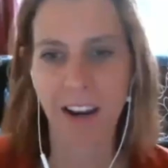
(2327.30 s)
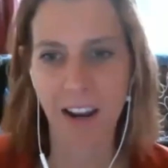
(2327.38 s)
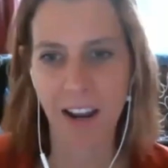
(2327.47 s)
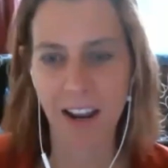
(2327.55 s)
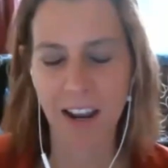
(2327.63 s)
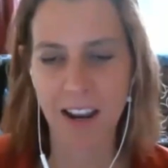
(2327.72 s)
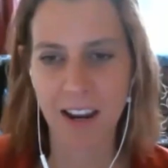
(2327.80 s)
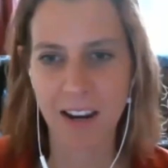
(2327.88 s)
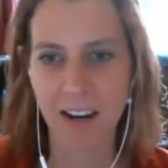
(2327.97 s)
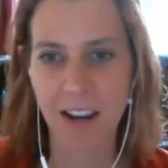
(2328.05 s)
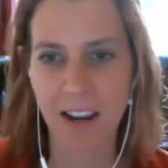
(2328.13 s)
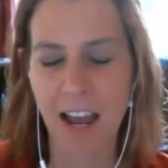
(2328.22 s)

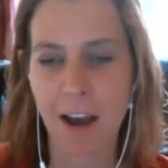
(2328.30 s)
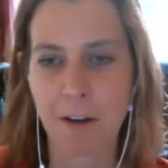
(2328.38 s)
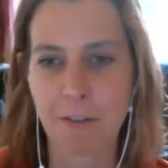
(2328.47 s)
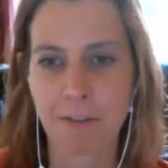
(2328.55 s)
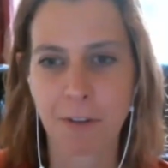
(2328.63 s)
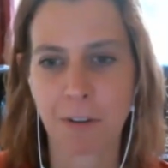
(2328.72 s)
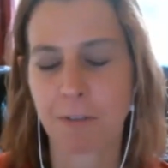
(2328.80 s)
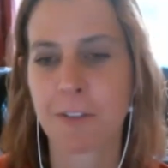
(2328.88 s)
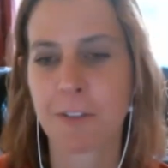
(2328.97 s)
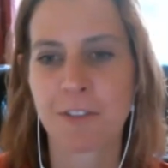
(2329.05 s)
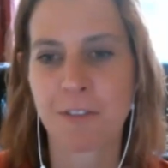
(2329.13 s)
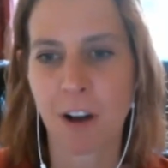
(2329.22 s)
I have,
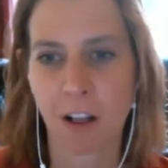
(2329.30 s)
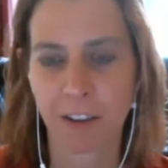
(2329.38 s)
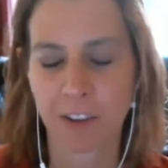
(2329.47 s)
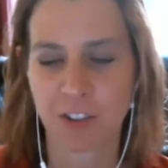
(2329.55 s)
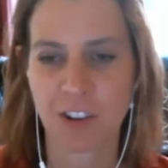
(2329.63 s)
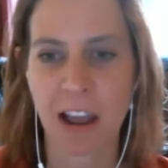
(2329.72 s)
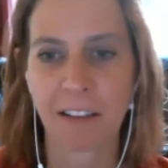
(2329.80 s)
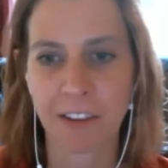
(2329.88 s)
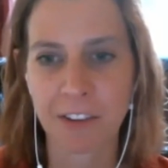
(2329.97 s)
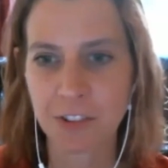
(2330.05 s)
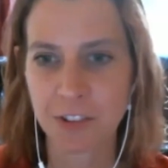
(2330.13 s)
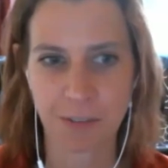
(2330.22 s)
first of all, a
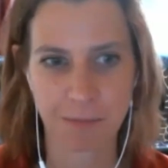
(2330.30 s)
challenge.